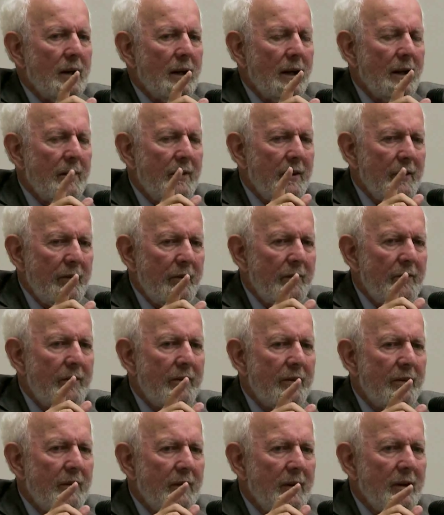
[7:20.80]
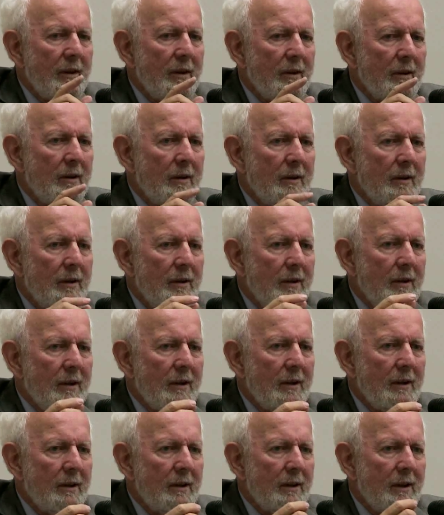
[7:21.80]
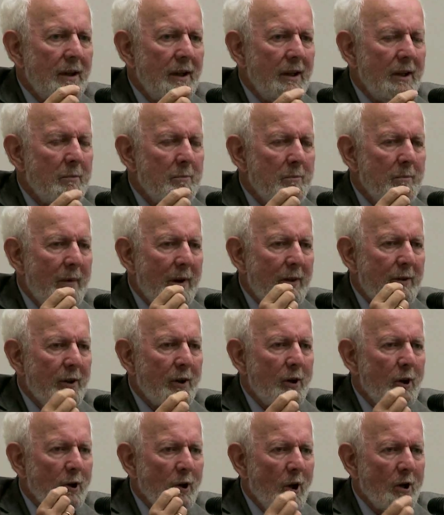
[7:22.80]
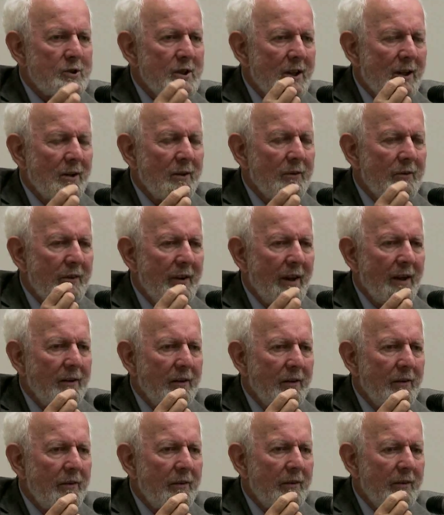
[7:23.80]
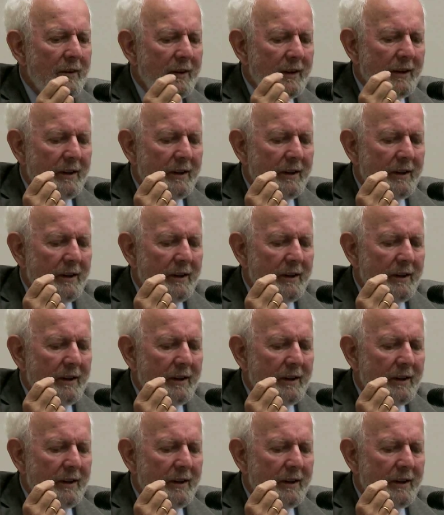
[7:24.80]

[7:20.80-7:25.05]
And this, in a methodological sense,